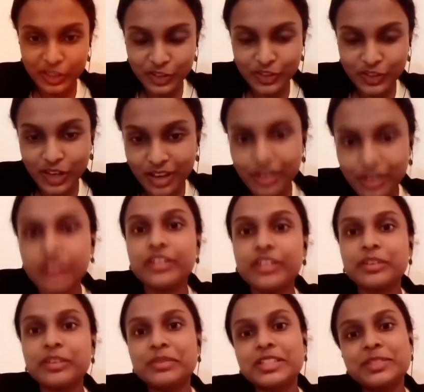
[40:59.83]
our
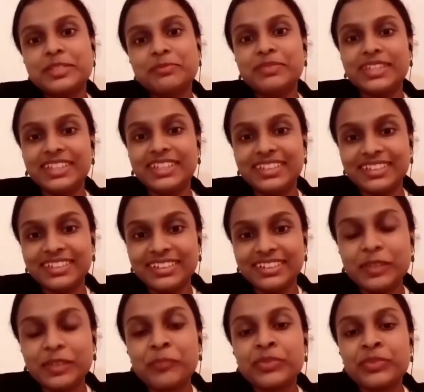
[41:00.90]
Honorable Speaker,
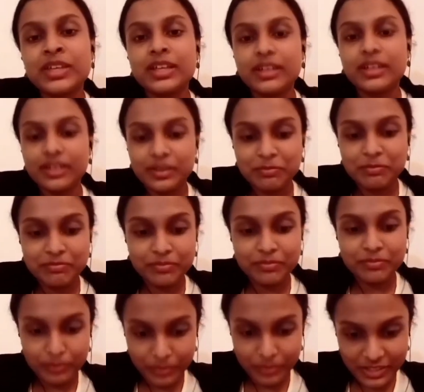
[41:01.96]

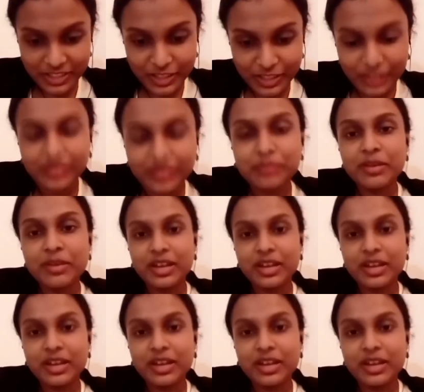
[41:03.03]
President of the Bar